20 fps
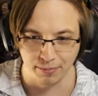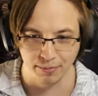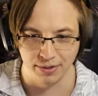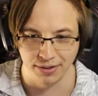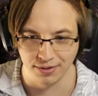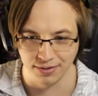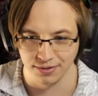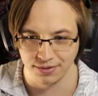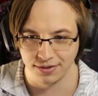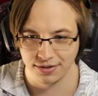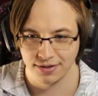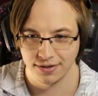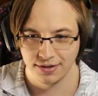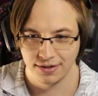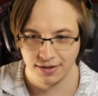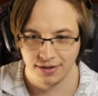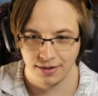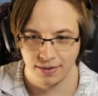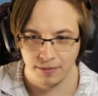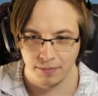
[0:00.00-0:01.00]
build.
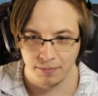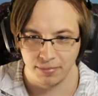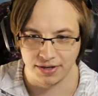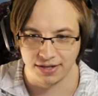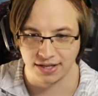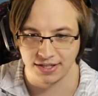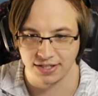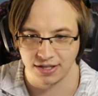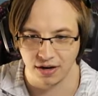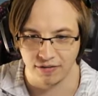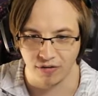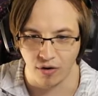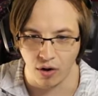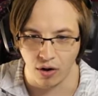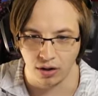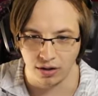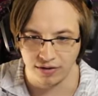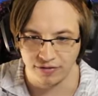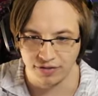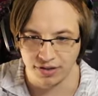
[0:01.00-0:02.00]
Because of
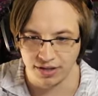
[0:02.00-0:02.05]
all of the,